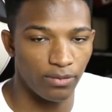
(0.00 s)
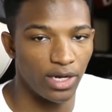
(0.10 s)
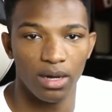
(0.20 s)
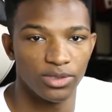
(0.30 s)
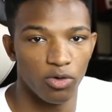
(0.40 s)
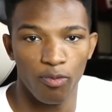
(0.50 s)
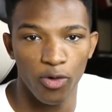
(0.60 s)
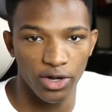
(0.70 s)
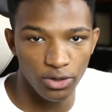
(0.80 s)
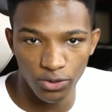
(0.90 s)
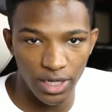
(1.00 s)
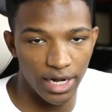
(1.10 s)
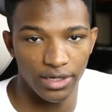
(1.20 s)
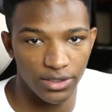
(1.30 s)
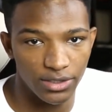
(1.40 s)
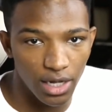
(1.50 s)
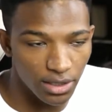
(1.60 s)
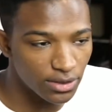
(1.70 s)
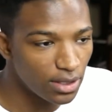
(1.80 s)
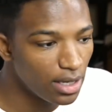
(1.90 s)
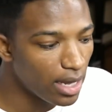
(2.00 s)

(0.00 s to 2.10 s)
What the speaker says: when it comes to reporting news, Etika sucks.